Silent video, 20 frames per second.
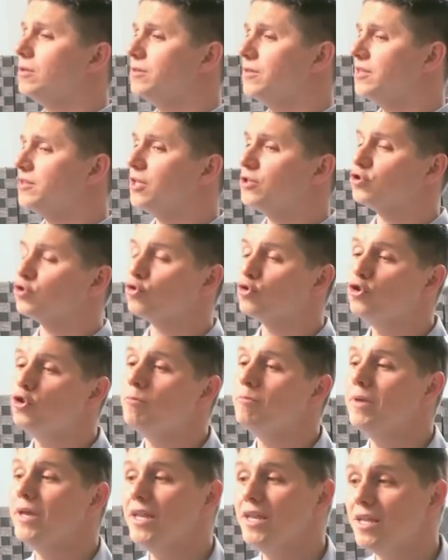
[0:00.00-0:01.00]
That the true
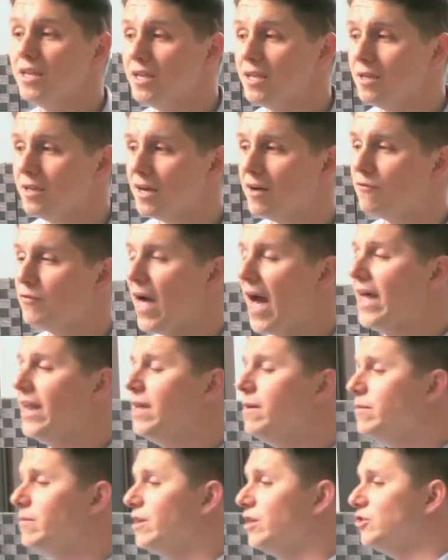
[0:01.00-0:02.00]
meaning of that
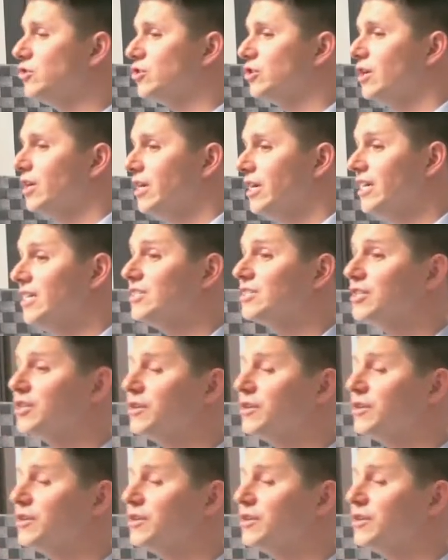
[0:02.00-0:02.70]
image is